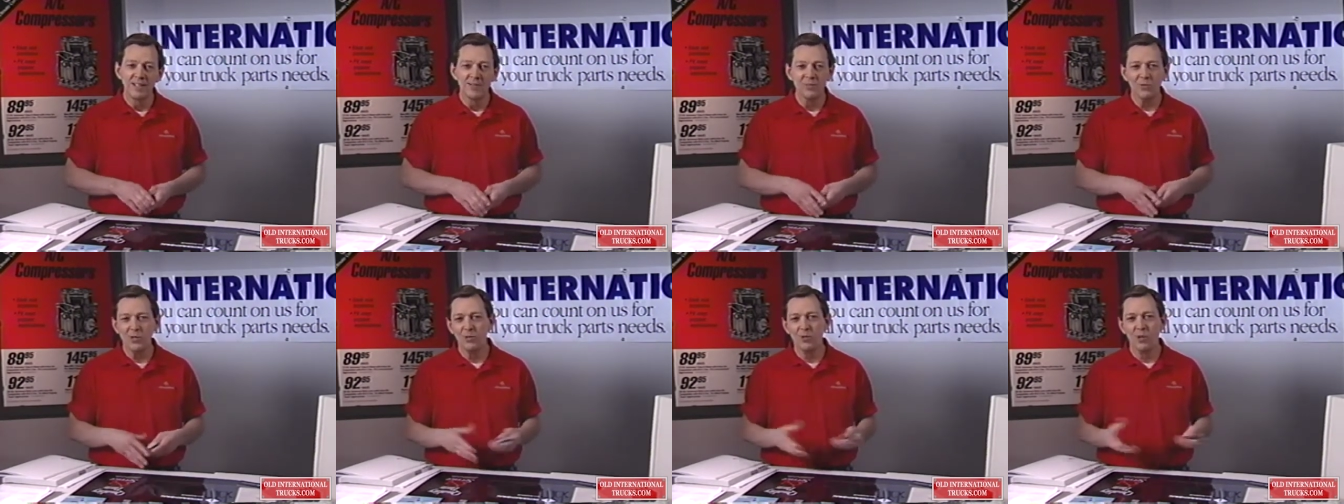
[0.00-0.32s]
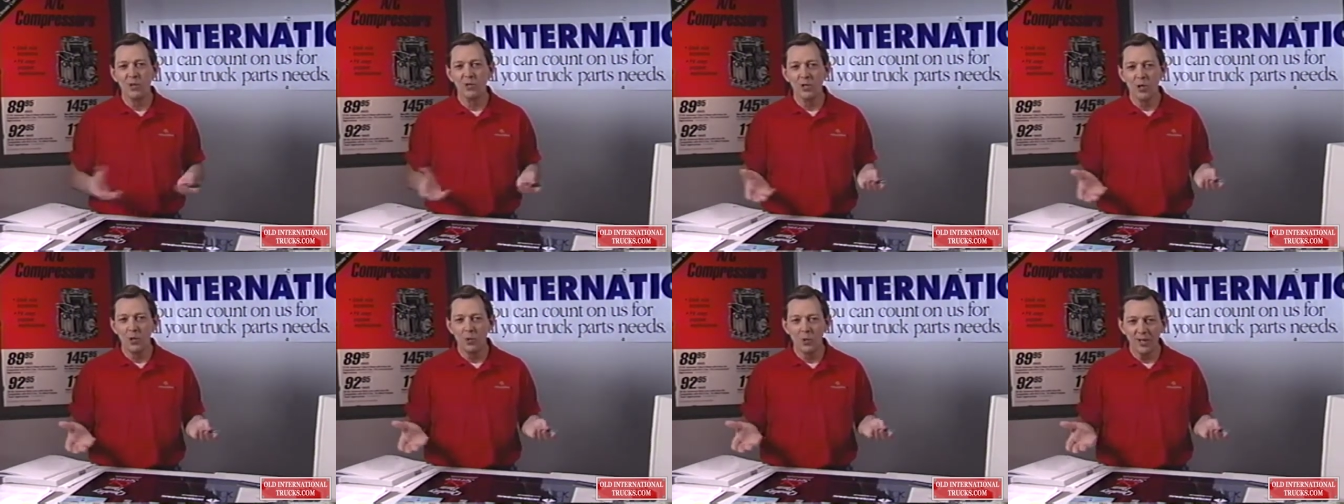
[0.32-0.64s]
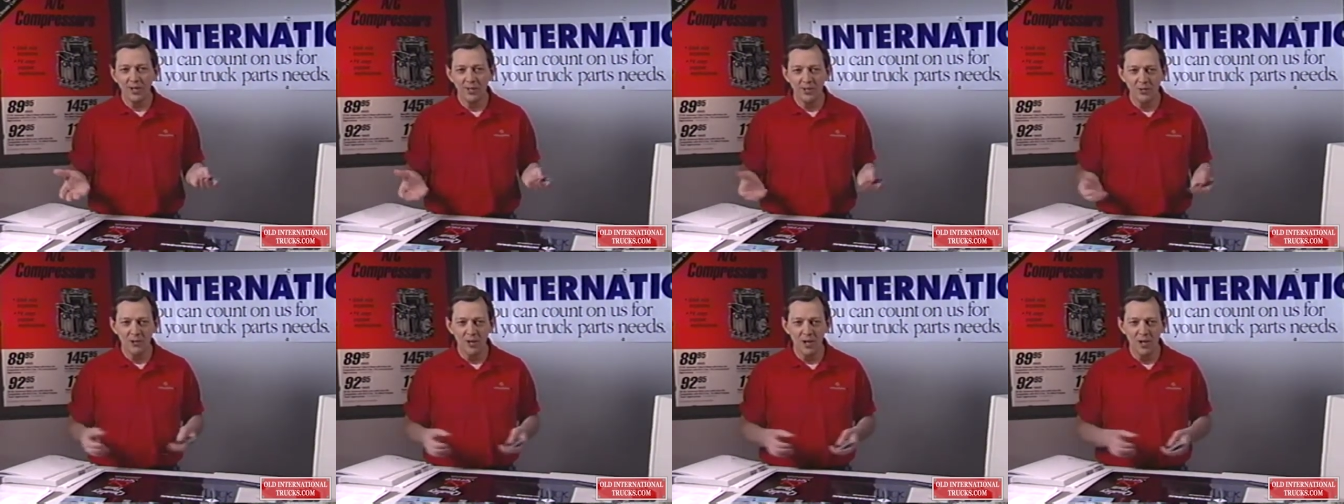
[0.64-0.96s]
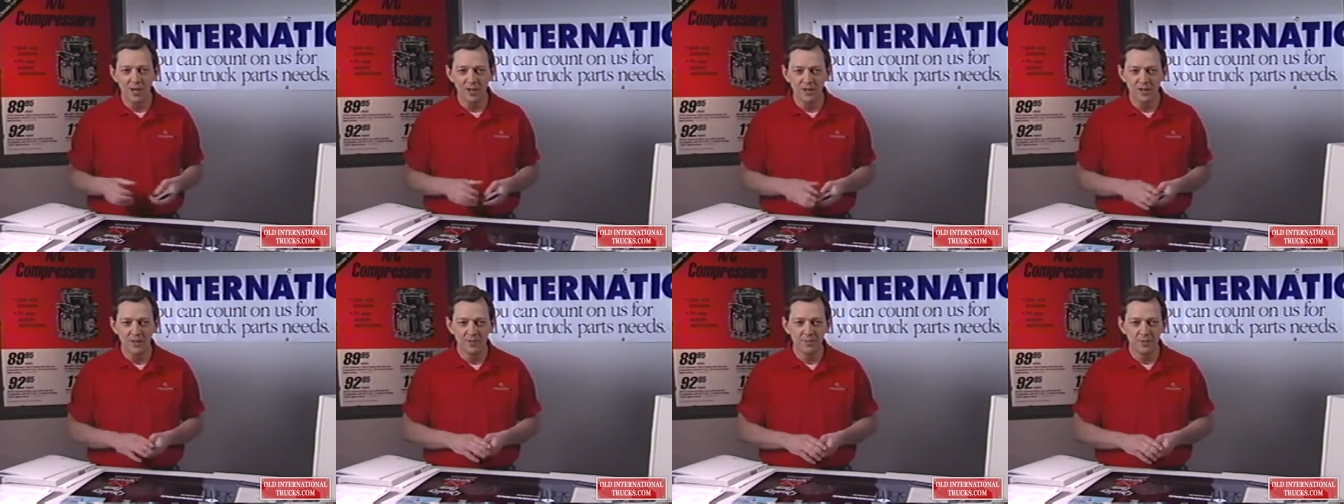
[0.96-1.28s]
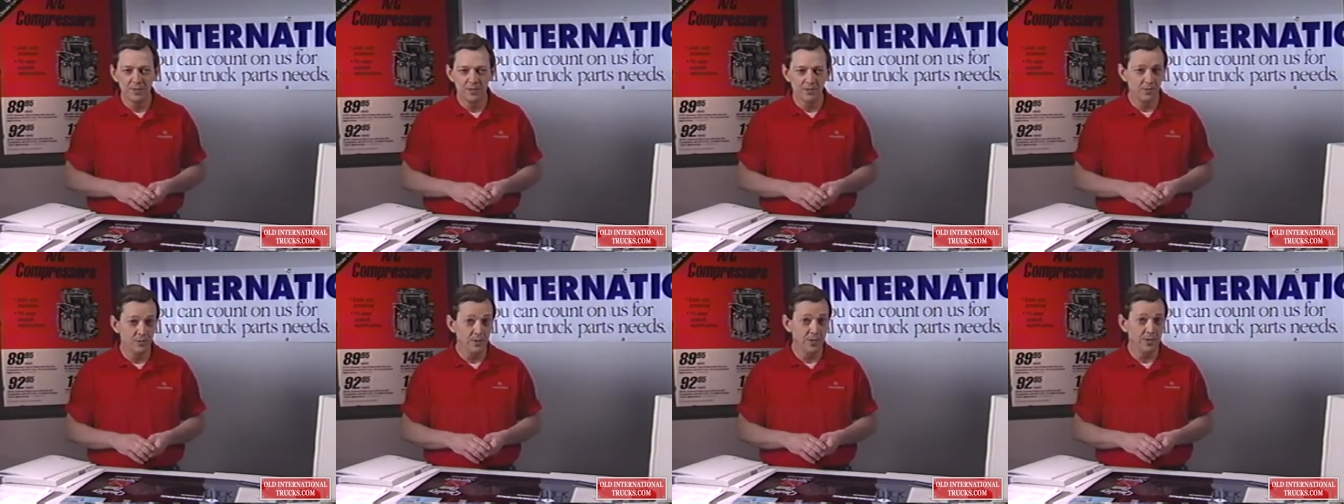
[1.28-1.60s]
We won't go into all of them
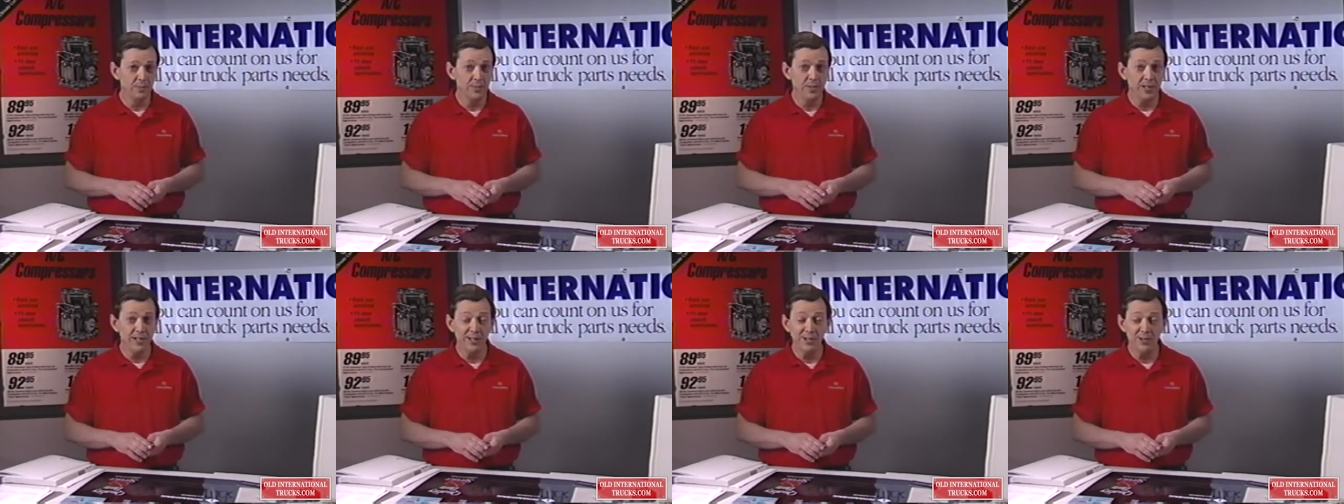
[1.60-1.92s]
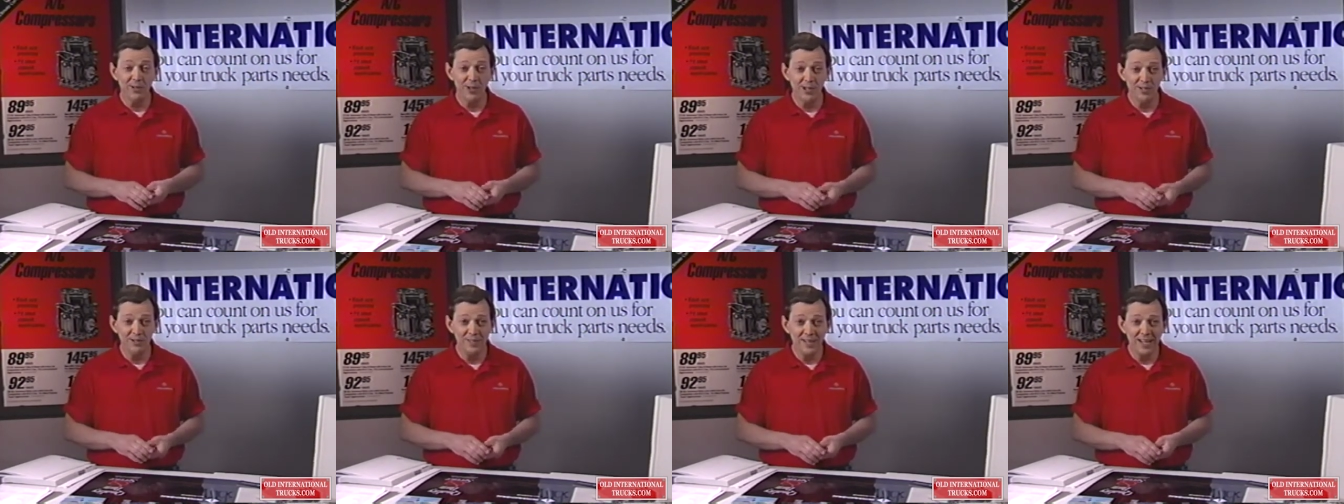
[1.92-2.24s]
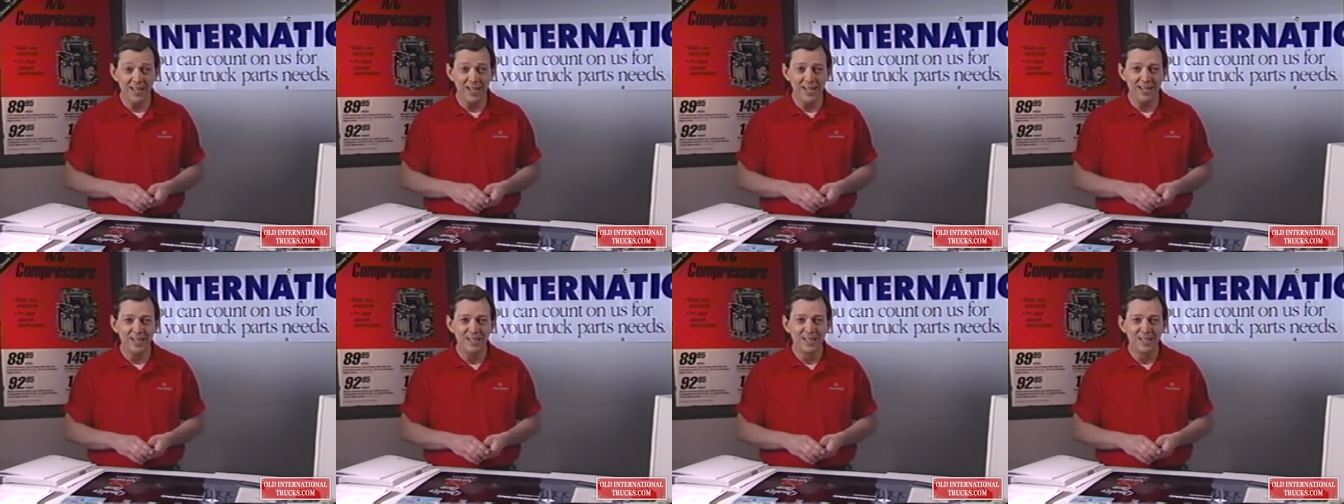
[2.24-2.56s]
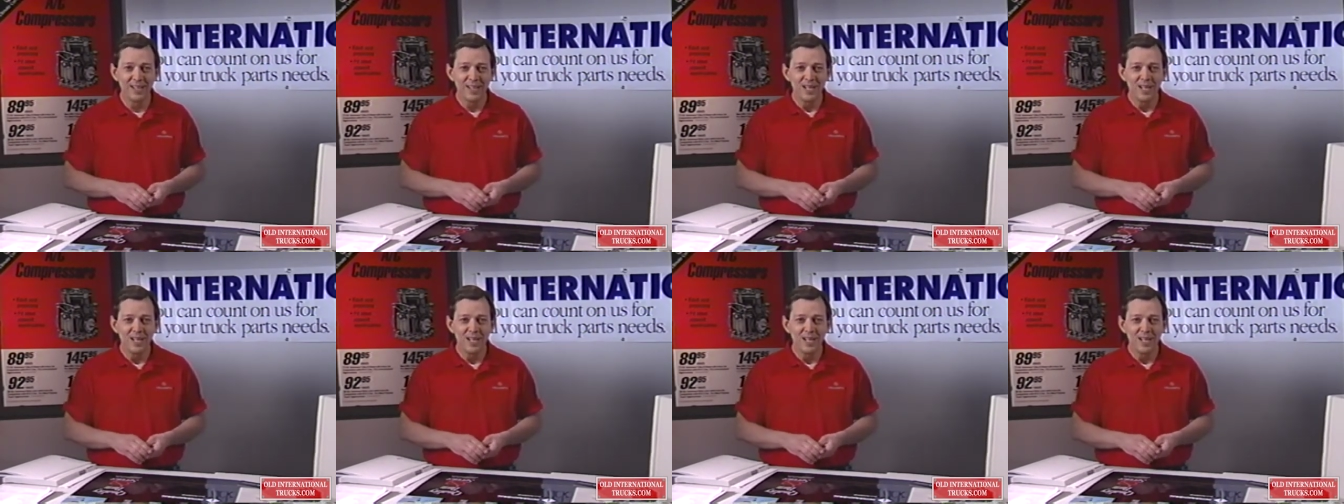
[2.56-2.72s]
or we'd be here all day,